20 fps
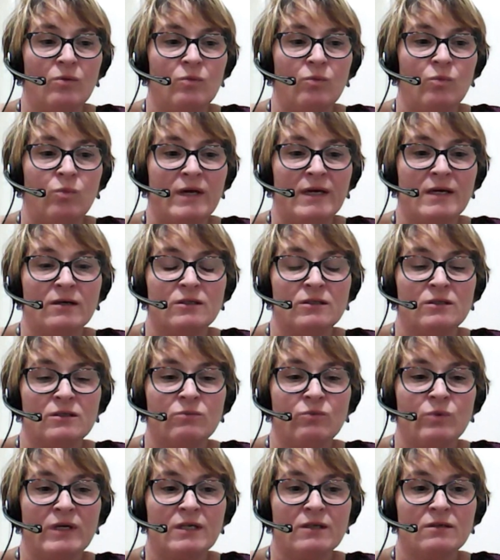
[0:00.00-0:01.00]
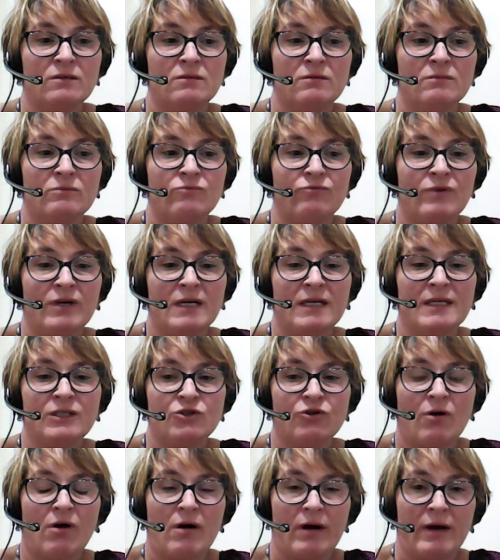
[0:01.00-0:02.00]
We can really
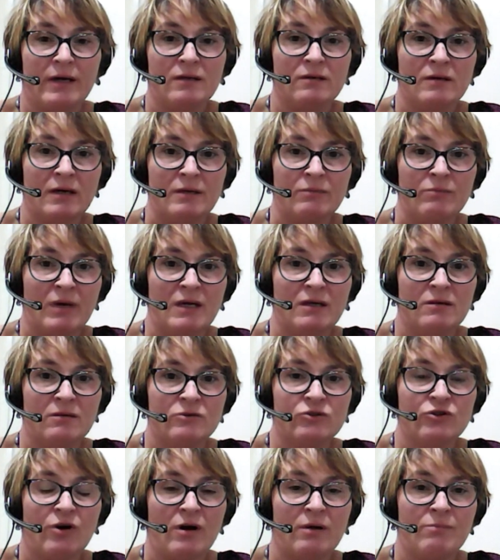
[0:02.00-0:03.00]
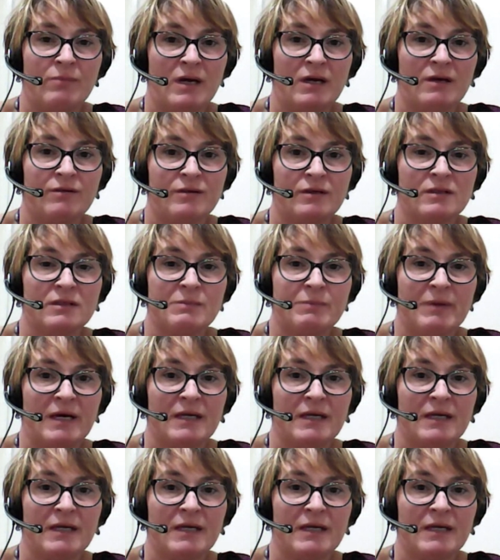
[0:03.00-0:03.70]
try and make things